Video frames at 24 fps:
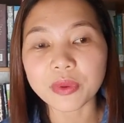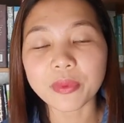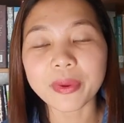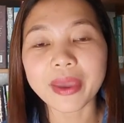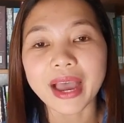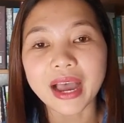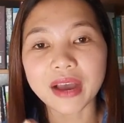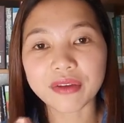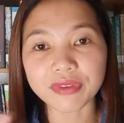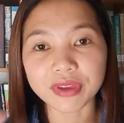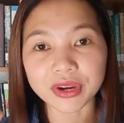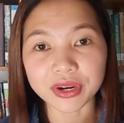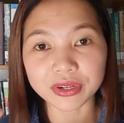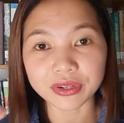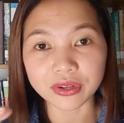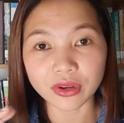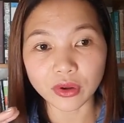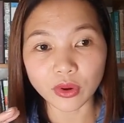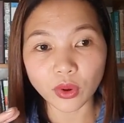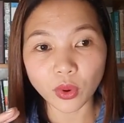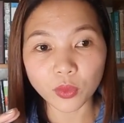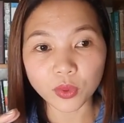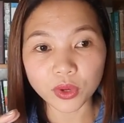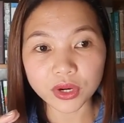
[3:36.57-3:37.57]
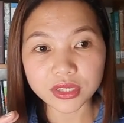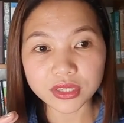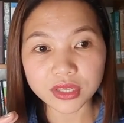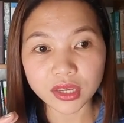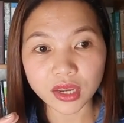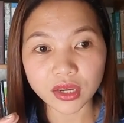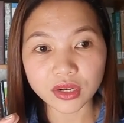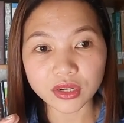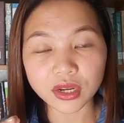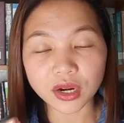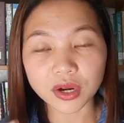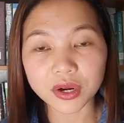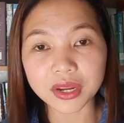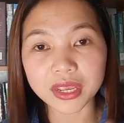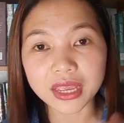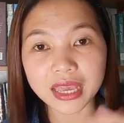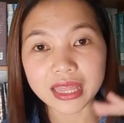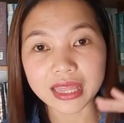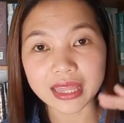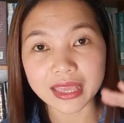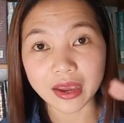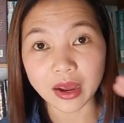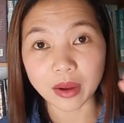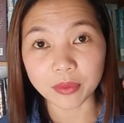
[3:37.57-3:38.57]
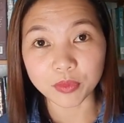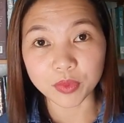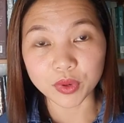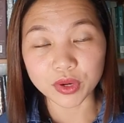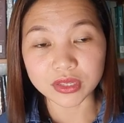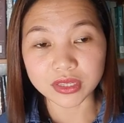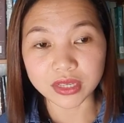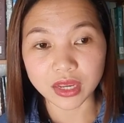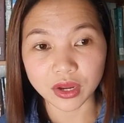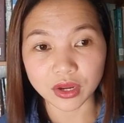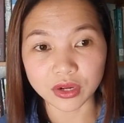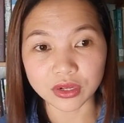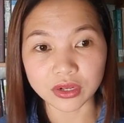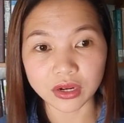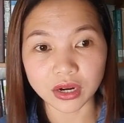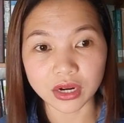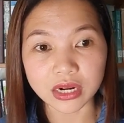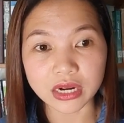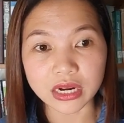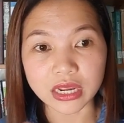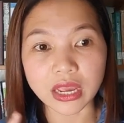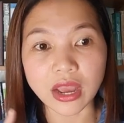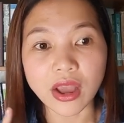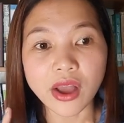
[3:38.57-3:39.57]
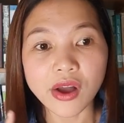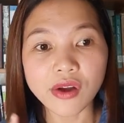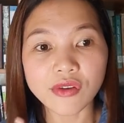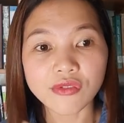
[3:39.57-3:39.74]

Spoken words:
we have here the lower secondary and the upper secondary.